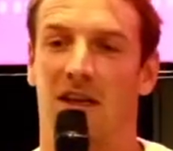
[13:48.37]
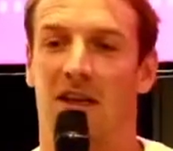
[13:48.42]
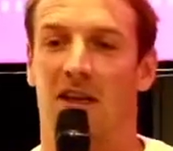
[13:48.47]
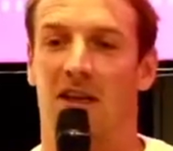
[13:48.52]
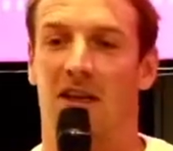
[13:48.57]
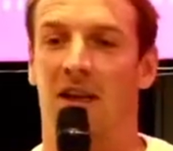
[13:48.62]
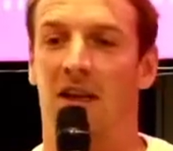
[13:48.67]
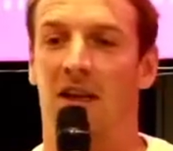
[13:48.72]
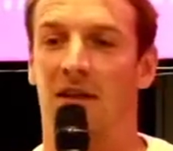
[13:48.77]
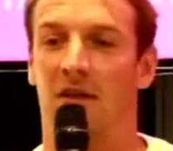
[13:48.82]

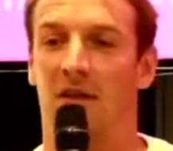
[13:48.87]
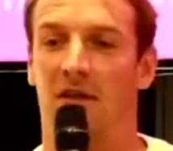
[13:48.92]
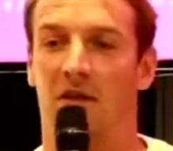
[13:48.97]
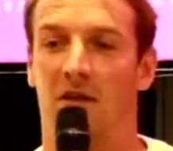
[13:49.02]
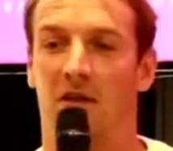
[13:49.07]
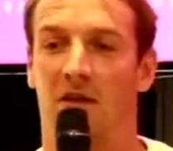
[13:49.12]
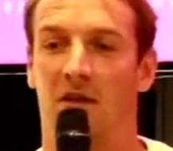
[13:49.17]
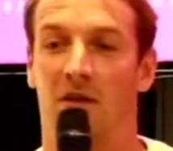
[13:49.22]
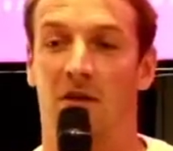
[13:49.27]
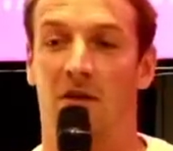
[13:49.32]
and
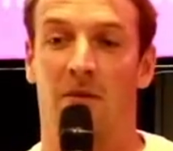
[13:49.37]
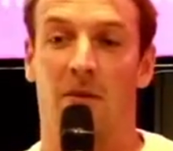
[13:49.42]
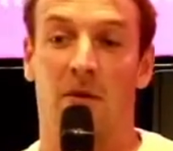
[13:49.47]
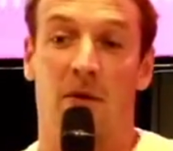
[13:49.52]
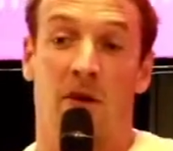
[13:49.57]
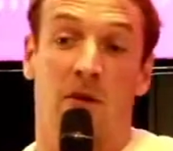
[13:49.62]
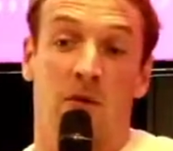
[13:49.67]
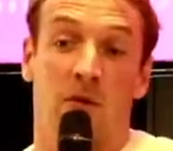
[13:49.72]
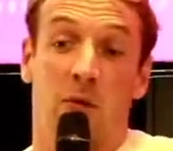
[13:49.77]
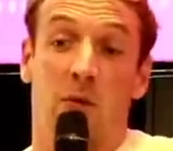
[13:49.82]

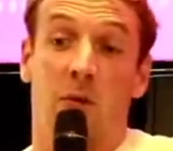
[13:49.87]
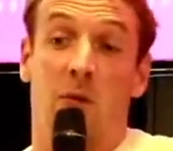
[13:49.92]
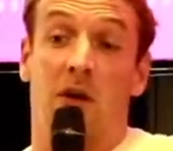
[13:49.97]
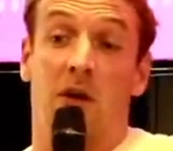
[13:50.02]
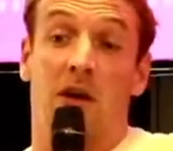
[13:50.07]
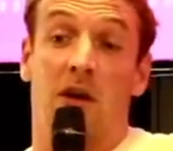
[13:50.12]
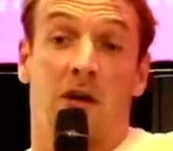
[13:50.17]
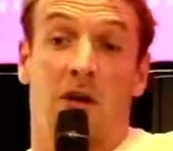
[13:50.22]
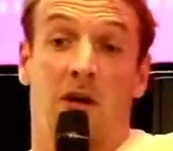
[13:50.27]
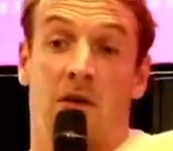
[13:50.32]
we
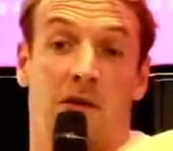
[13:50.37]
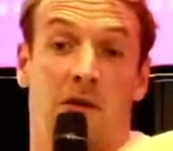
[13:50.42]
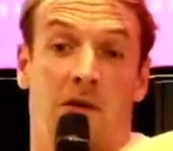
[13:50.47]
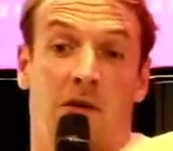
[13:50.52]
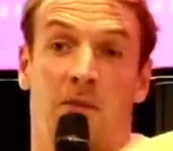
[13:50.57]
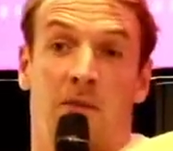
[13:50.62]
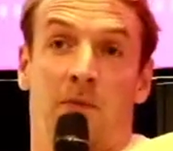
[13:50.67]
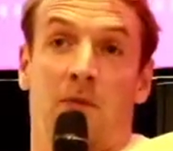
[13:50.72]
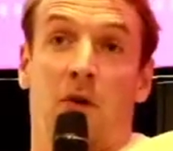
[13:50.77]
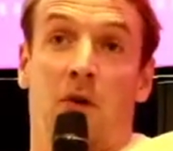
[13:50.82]
were
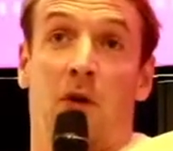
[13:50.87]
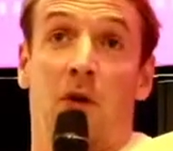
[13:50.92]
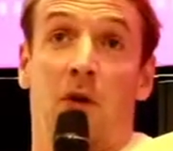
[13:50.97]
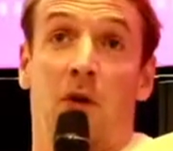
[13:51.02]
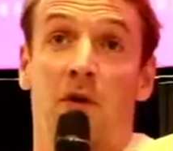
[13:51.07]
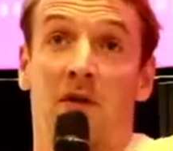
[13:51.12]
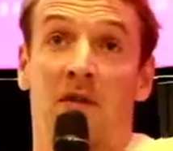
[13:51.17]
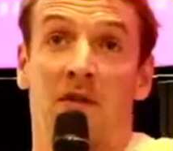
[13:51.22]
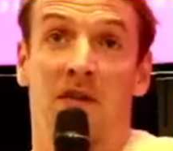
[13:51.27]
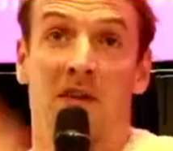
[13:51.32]

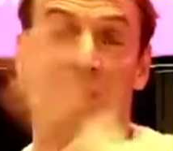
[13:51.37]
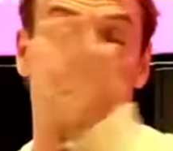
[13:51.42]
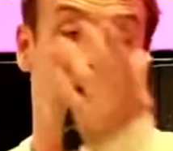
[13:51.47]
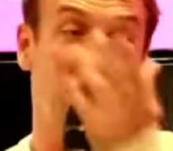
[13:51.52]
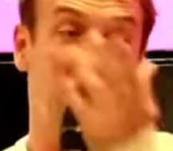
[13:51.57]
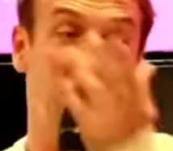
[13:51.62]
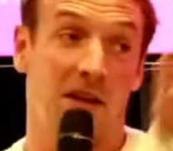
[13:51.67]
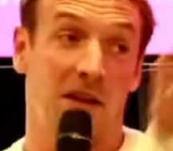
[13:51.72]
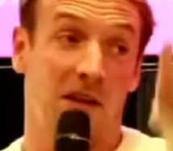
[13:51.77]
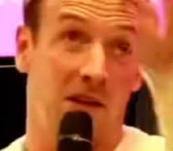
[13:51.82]
hosted
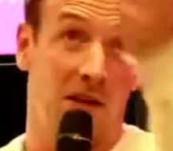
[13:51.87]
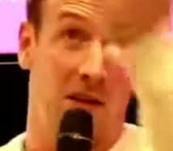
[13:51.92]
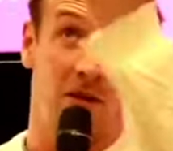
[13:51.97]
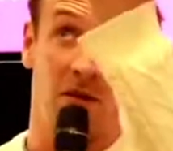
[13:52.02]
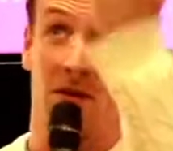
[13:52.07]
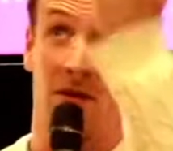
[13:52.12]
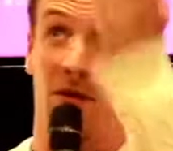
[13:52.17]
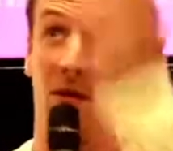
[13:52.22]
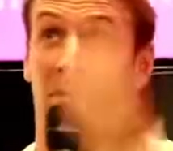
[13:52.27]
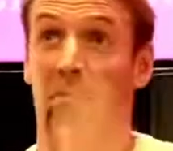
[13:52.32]
like
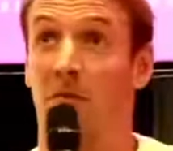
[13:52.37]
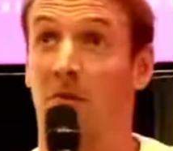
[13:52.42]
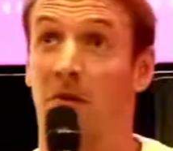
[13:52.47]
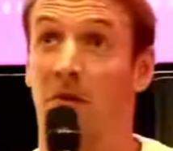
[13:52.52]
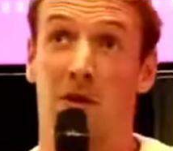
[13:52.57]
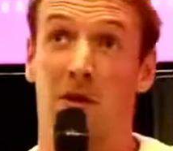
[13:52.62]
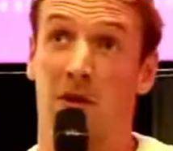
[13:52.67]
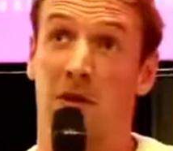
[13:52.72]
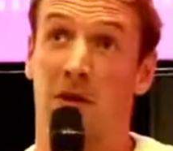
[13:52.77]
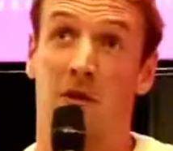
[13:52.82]

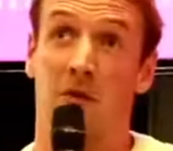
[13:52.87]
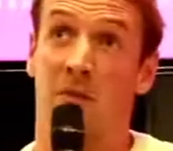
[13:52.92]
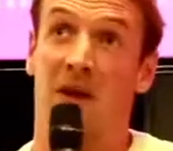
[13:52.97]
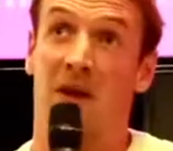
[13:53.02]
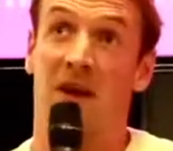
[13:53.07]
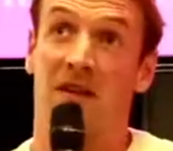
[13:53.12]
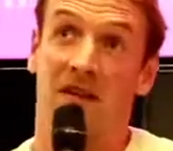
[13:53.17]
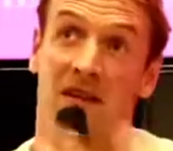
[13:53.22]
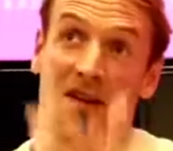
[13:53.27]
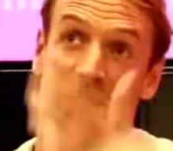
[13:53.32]
in a
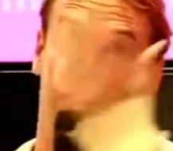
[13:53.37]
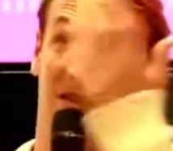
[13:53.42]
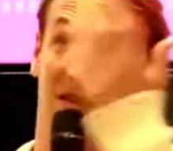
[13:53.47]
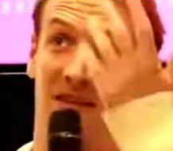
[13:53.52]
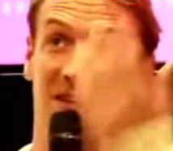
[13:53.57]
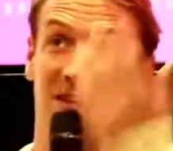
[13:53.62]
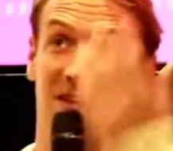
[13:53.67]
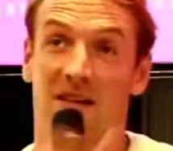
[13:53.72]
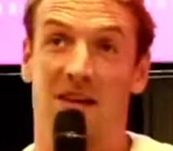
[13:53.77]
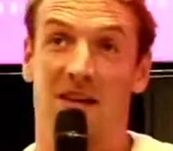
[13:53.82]
place like
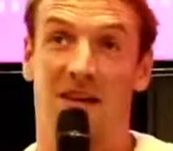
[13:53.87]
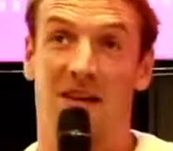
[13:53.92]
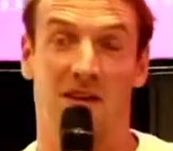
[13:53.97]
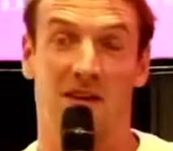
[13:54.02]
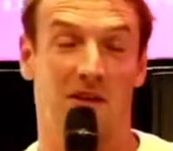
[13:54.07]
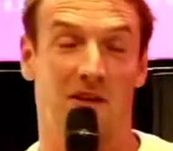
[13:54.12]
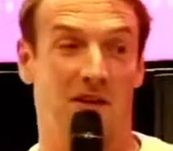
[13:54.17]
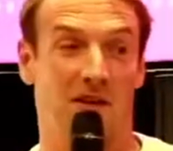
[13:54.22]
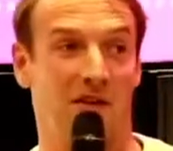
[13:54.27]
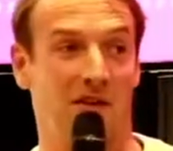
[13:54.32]
this, like
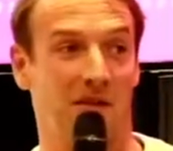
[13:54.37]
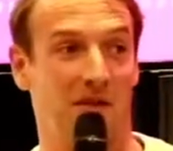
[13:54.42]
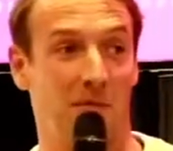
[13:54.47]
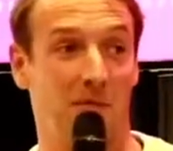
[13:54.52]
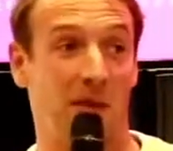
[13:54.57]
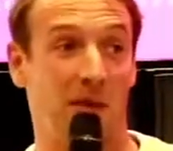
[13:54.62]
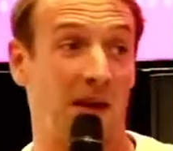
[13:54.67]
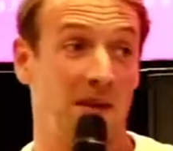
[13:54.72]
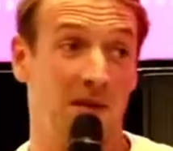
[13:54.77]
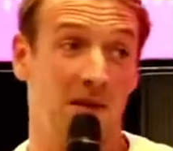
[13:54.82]

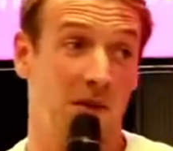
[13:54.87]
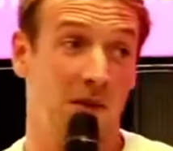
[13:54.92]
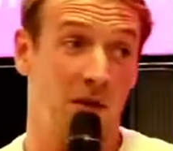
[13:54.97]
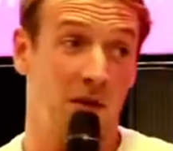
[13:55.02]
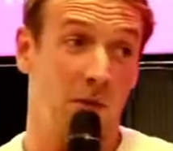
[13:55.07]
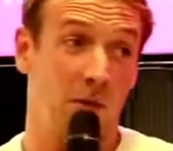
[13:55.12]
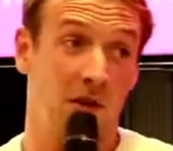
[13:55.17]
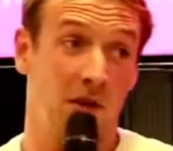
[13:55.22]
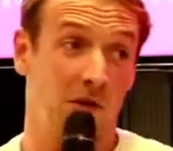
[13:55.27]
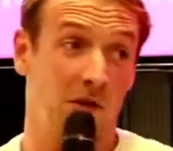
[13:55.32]
Paris
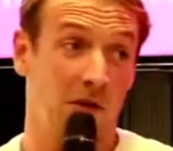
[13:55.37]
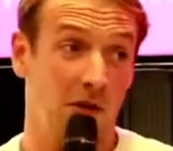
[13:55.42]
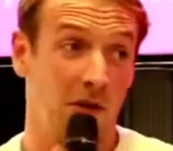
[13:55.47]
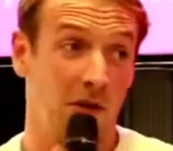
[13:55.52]
Incubator,